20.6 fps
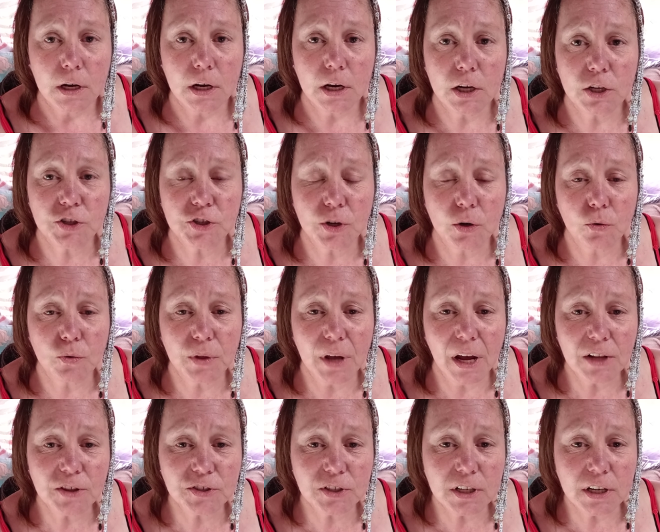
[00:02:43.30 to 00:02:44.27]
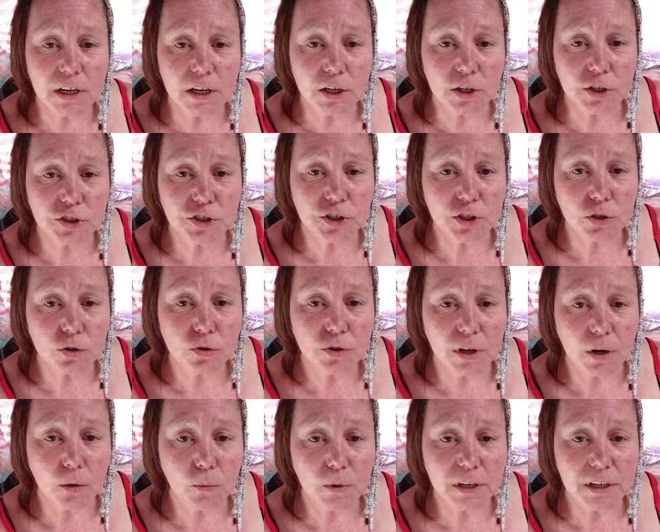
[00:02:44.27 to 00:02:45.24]
And so that's an issue
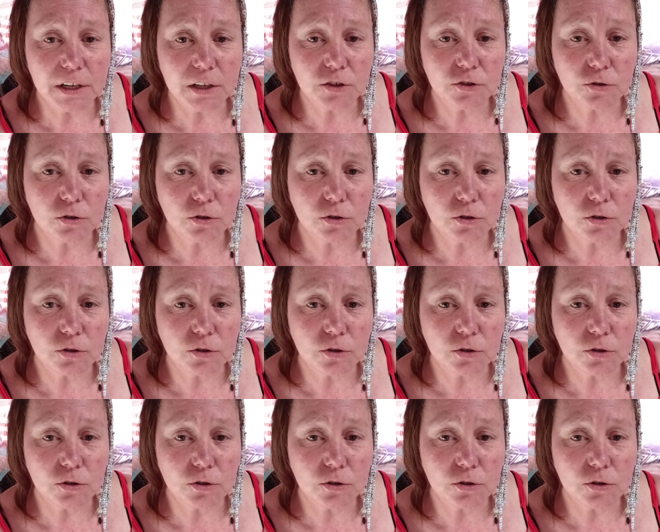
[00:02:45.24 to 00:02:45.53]
that we need